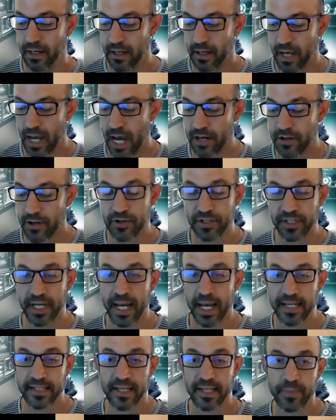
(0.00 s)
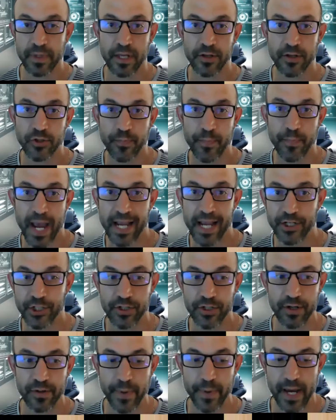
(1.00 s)
how do you take something that you're
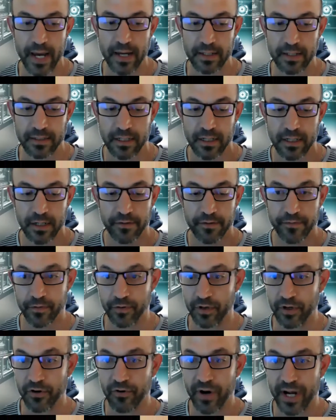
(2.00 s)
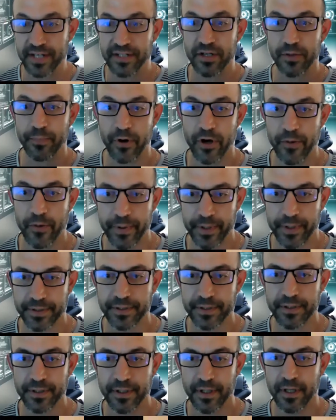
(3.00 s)
passionate about for a greater
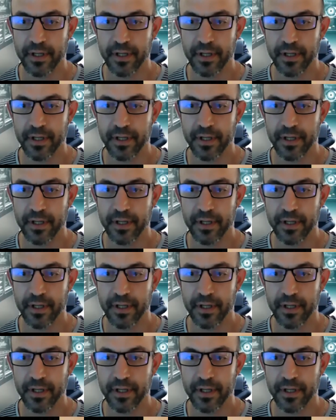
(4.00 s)
purpose?